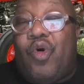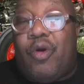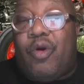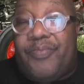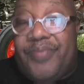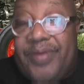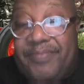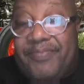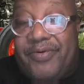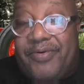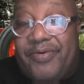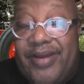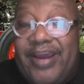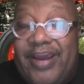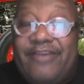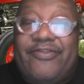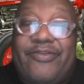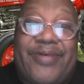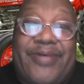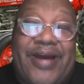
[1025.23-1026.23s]
people.
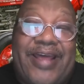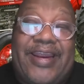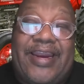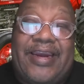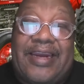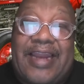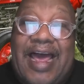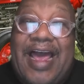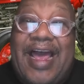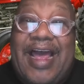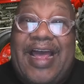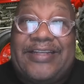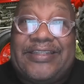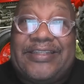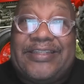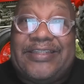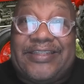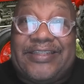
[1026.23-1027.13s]
Everybody lies and